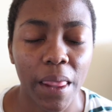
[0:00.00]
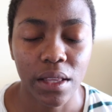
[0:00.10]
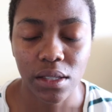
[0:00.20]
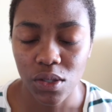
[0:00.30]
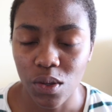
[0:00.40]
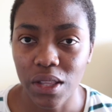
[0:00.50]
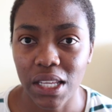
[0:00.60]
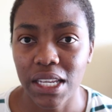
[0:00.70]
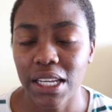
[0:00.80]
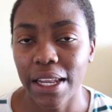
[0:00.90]
there's a song that
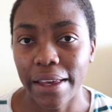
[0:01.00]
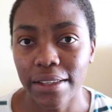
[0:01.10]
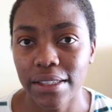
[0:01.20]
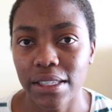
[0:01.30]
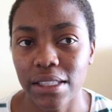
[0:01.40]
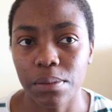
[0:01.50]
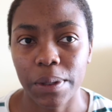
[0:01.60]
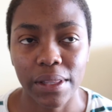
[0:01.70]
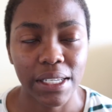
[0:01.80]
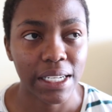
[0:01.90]
he likes, it's
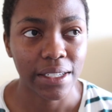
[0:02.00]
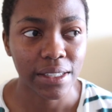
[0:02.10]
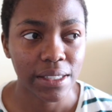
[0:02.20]
about the ducks.